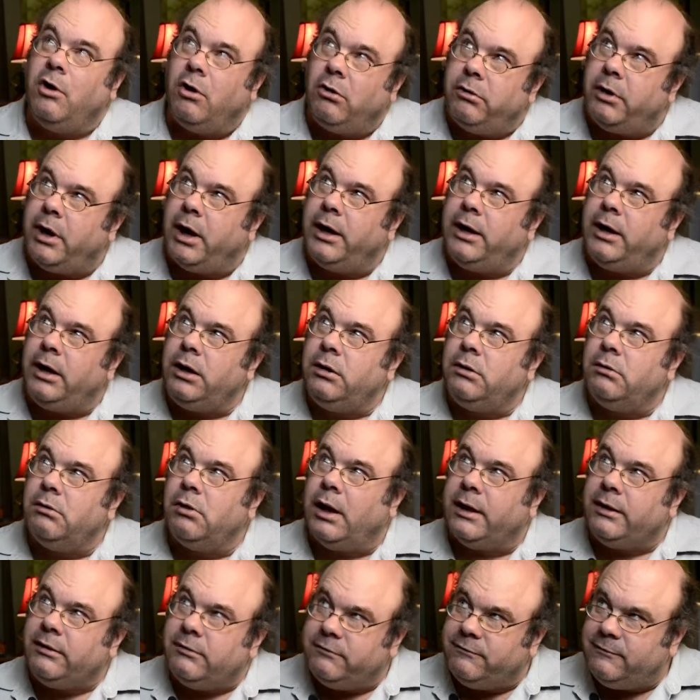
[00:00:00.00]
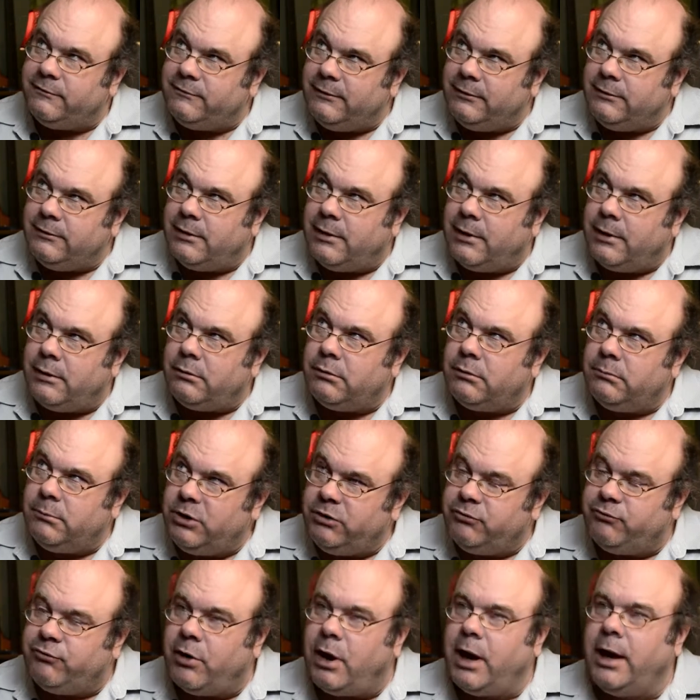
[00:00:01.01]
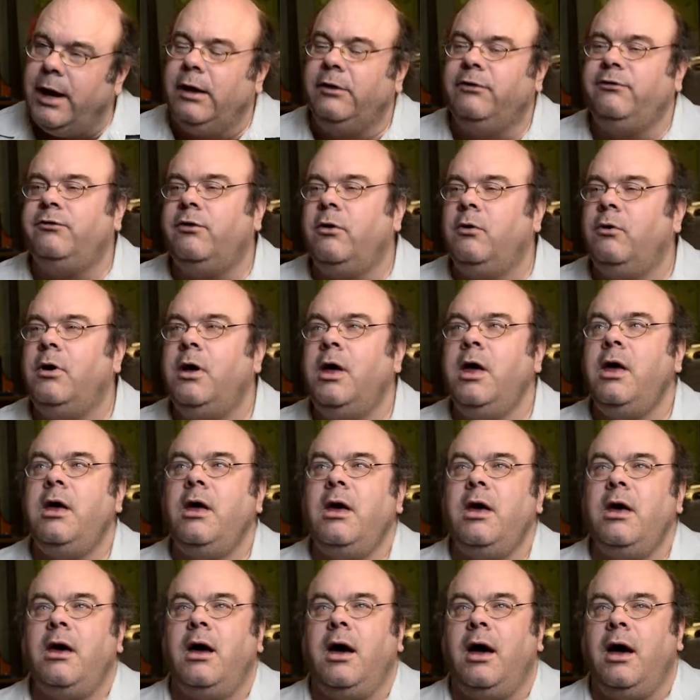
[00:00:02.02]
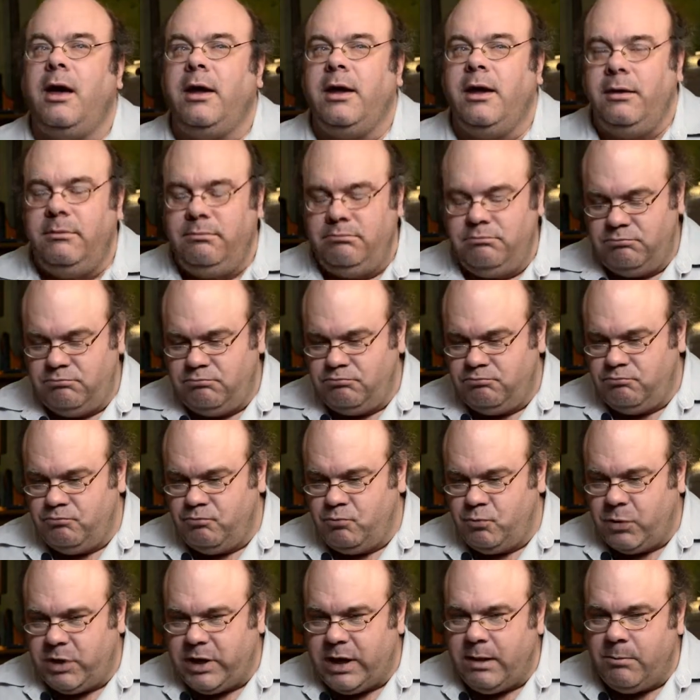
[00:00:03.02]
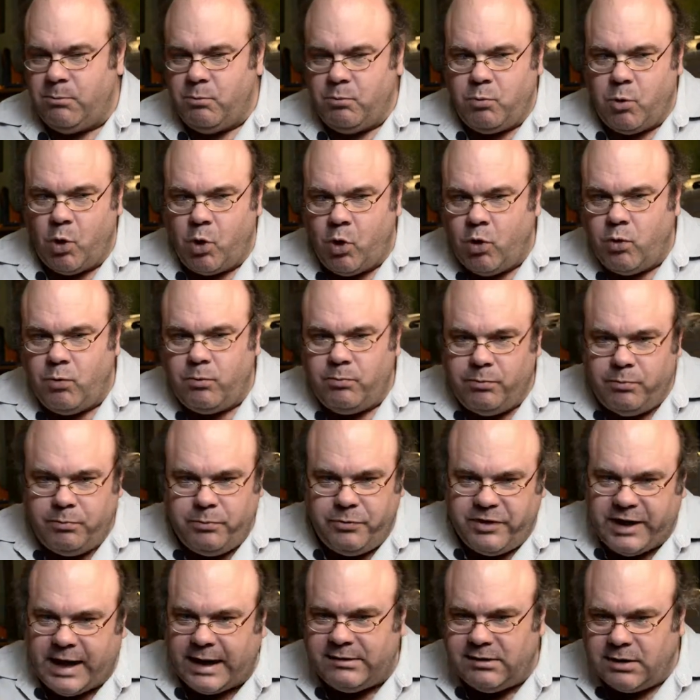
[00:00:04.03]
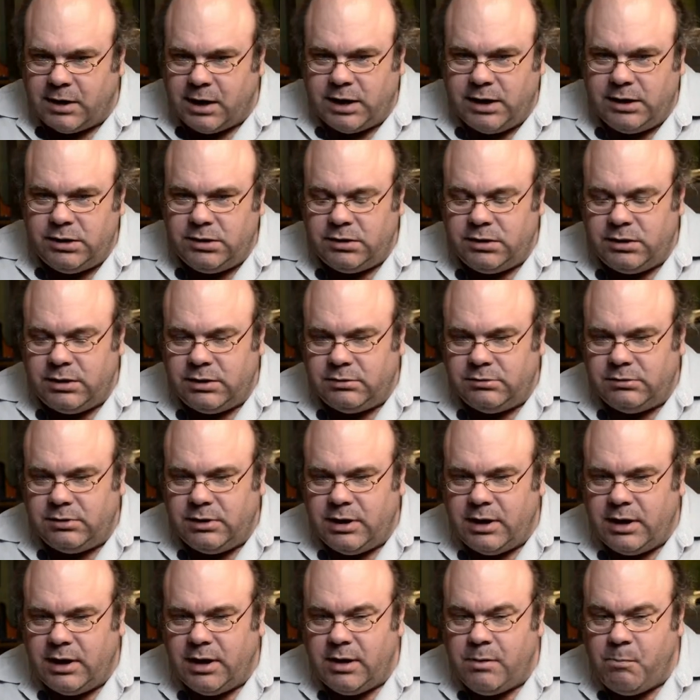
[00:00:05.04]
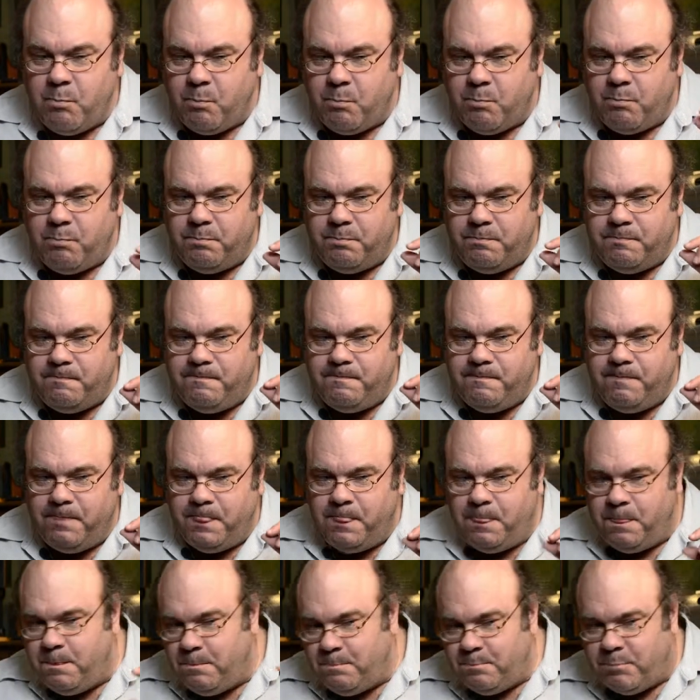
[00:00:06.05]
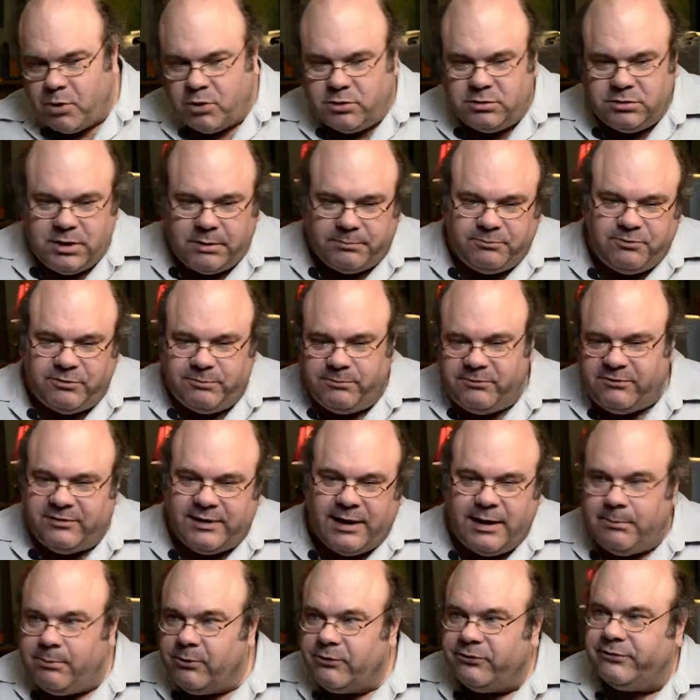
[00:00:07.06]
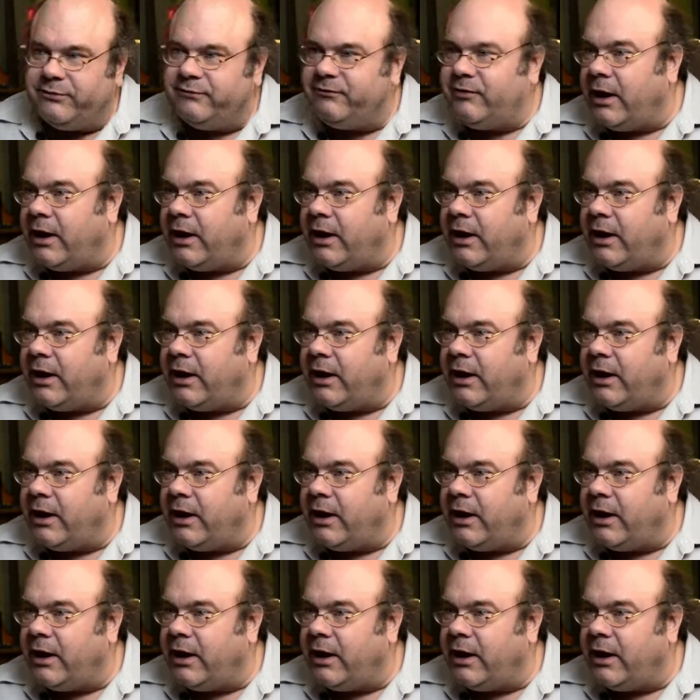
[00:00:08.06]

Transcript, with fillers: alrighty, I can see that. Let me try it." So I came home that night and pulled up some samples of